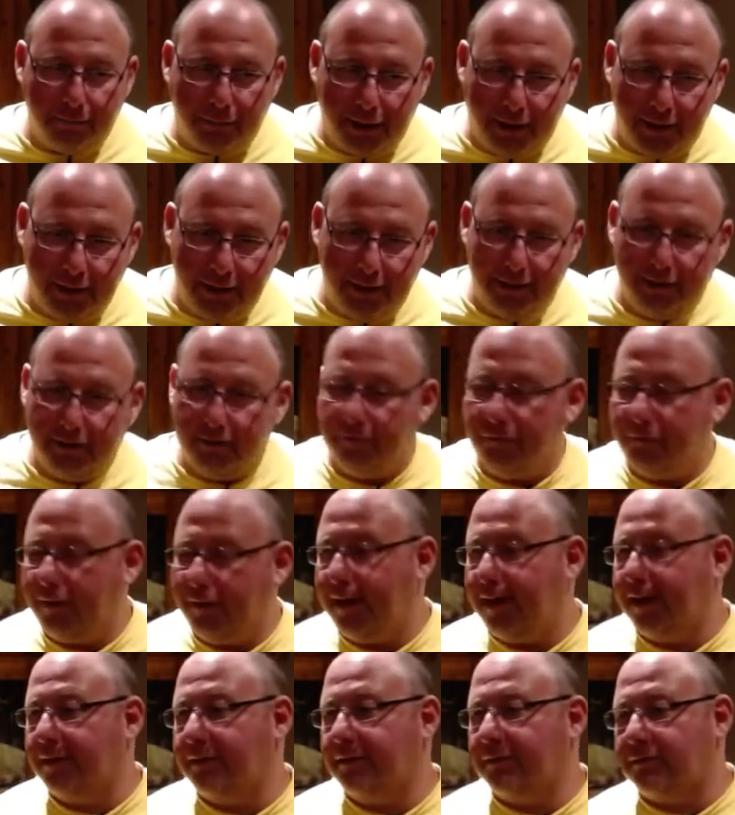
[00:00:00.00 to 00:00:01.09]
paid in
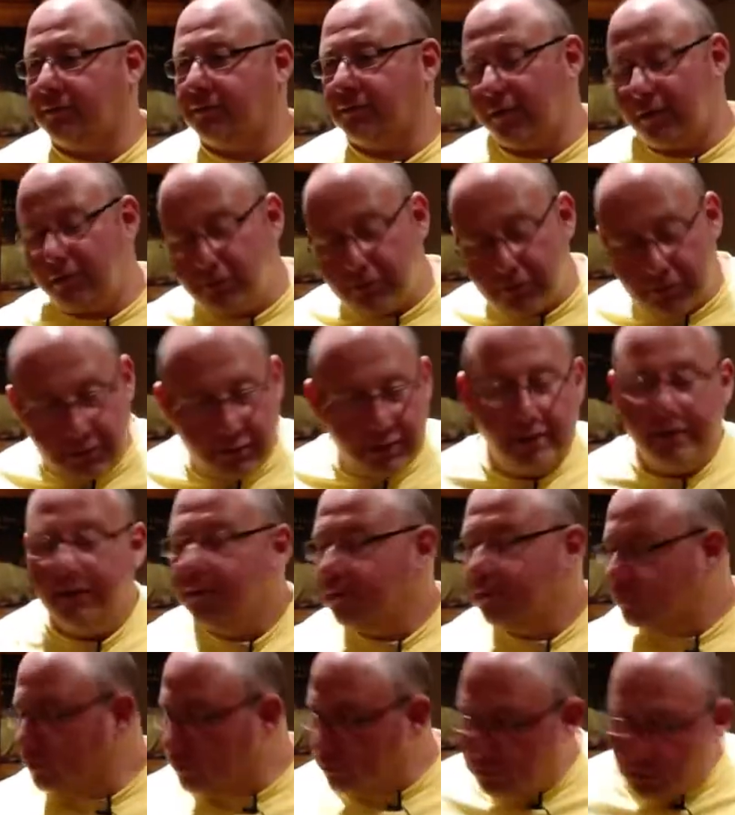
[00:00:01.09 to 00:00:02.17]
advance. So I
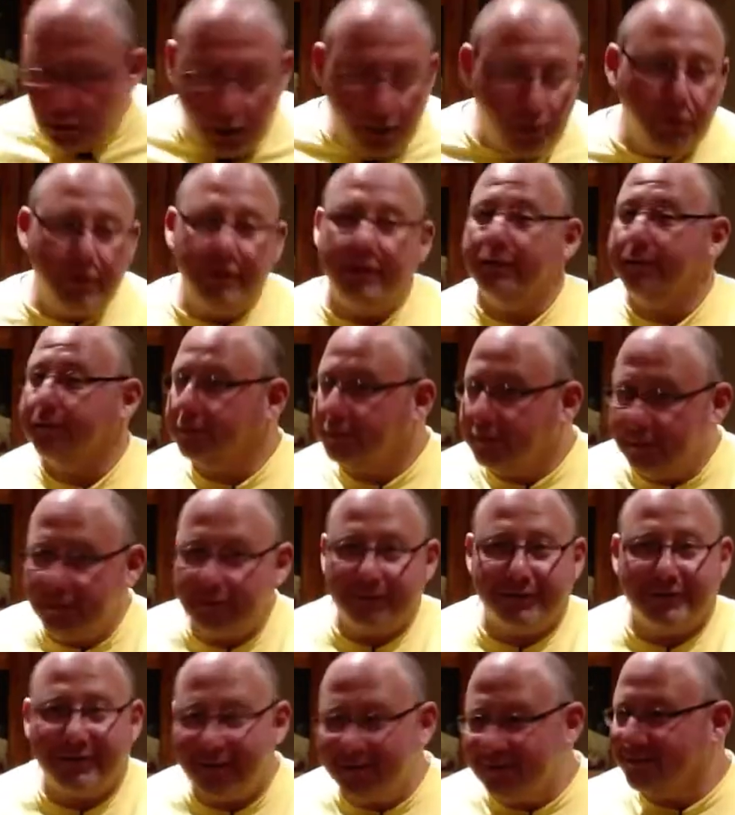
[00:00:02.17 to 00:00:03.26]
just go in,
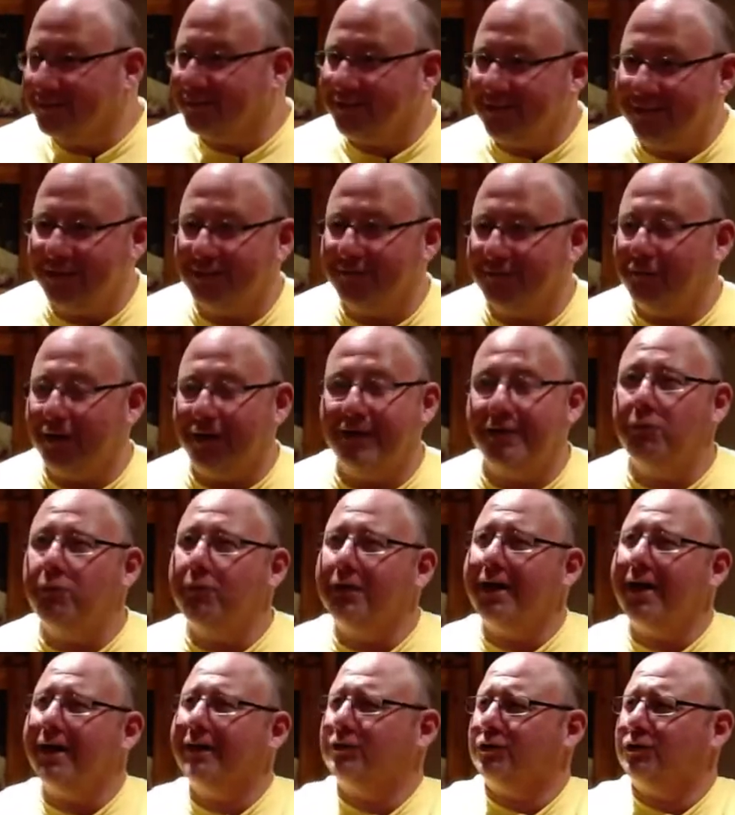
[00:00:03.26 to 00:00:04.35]
sit. And I think we
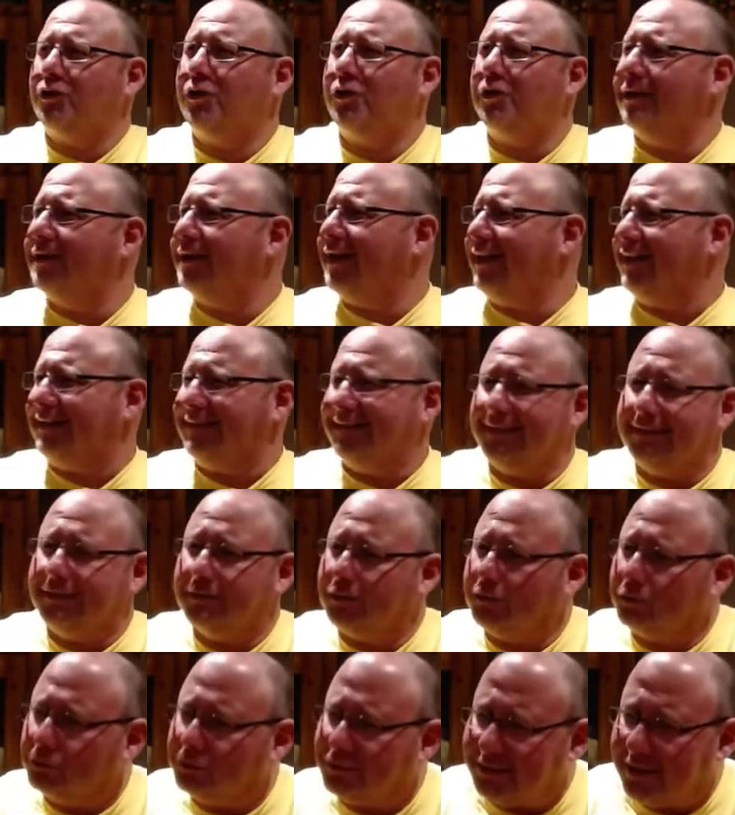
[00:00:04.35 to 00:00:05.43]
got started like
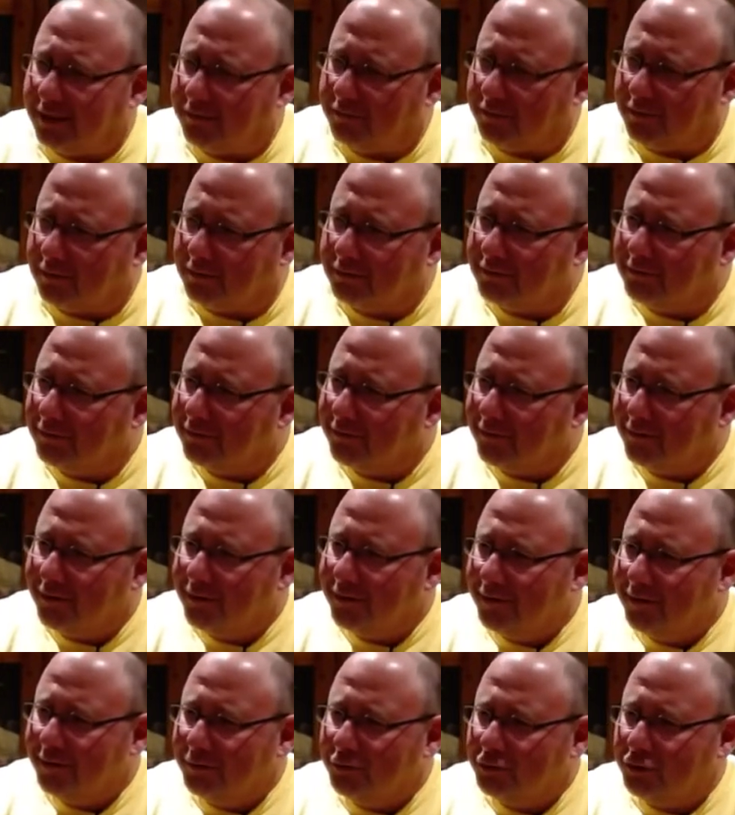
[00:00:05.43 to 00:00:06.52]
6:07.
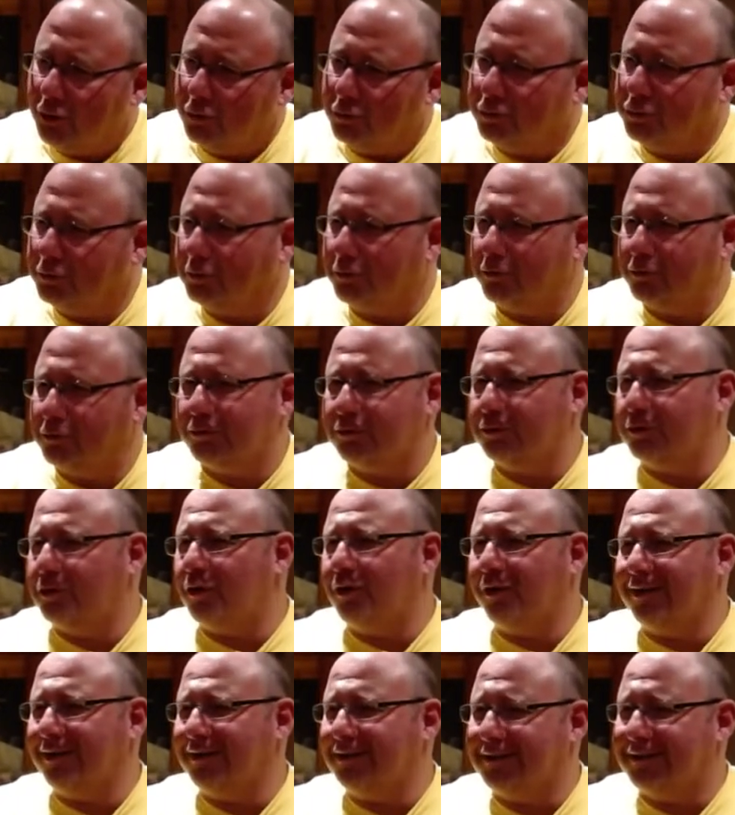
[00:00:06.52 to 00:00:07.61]
Show was supposed to
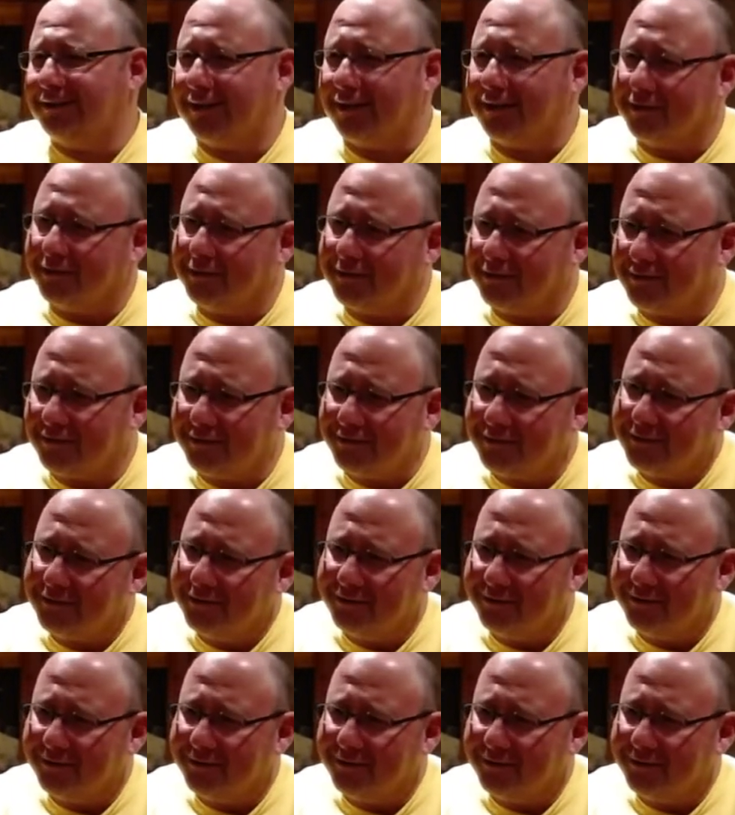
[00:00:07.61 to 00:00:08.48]
start at 6. Yeah,